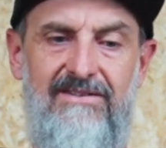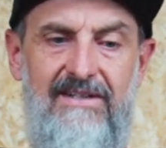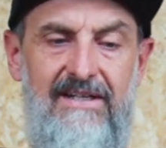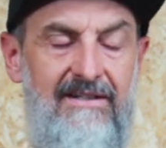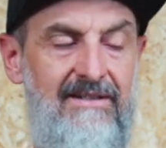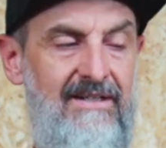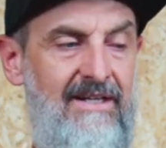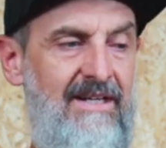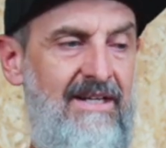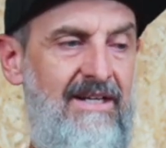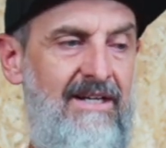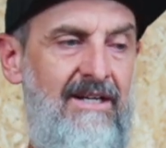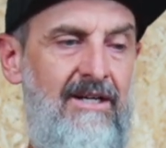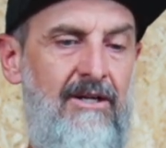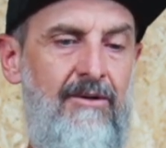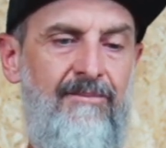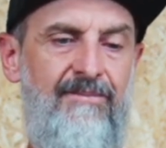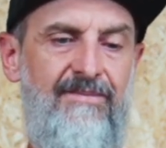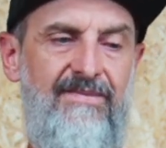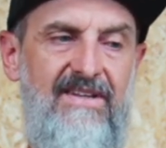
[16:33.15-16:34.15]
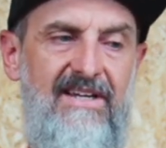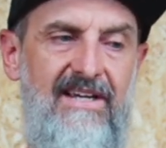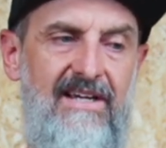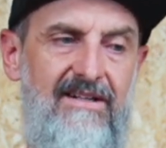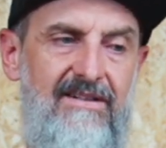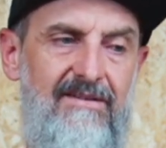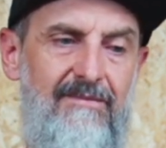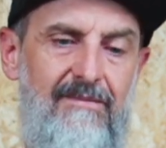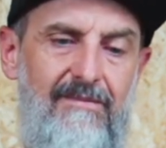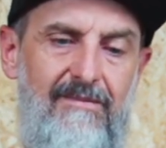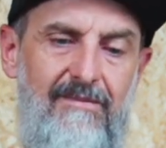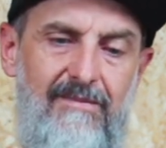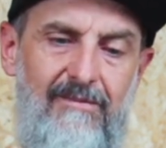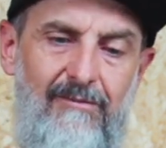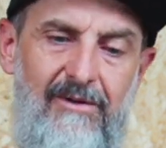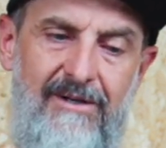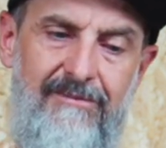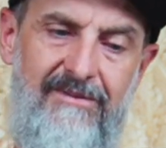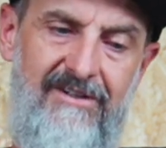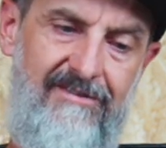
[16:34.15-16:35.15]
So yeah,
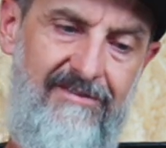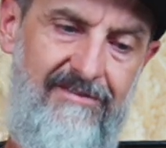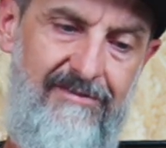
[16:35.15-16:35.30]
one bit of